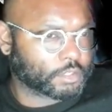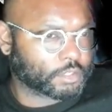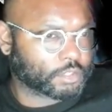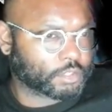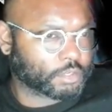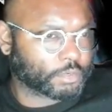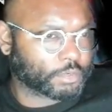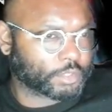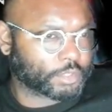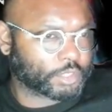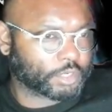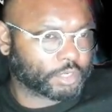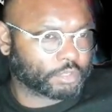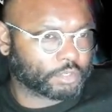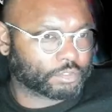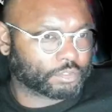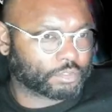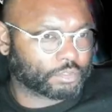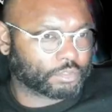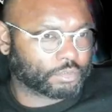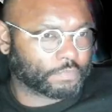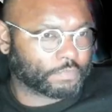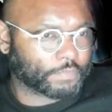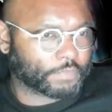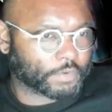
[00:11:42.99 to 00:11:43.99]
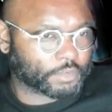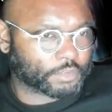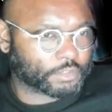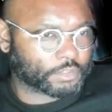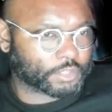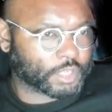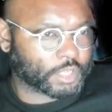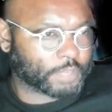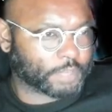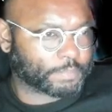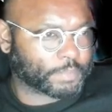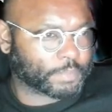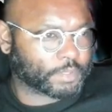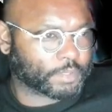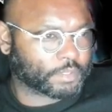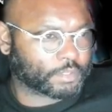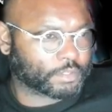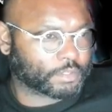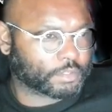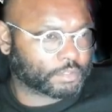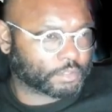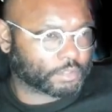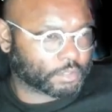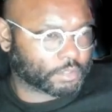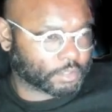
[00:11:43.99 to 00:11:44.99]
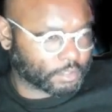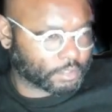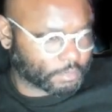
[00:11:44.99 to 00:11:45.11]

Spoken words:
So it tells you first step is